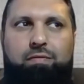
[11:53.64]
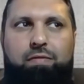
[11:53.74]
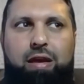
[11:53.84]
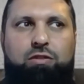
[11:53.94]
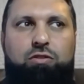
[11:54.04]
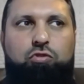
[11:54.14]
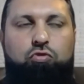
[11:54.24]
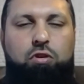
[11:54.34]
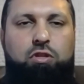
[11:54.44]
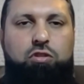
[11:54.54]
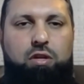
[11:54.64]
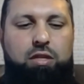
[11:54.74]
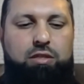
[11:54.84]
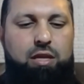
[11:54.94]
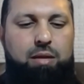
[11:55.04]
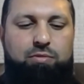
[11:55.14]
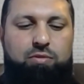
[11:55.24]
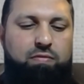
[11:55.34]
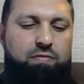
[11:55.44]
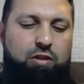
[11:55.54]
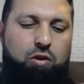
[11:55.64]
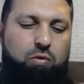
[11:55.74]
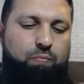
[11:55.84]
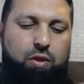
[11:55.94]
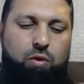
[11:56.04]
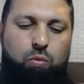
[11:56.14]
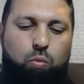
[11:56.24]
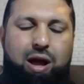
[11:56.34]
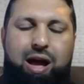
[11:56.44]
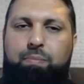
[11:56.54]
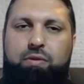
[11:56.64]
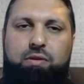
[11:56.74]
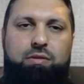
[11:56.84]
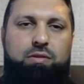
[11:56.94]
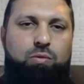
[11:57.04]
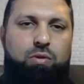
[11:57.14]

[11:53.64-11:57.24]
vague structure in terms of, what happened,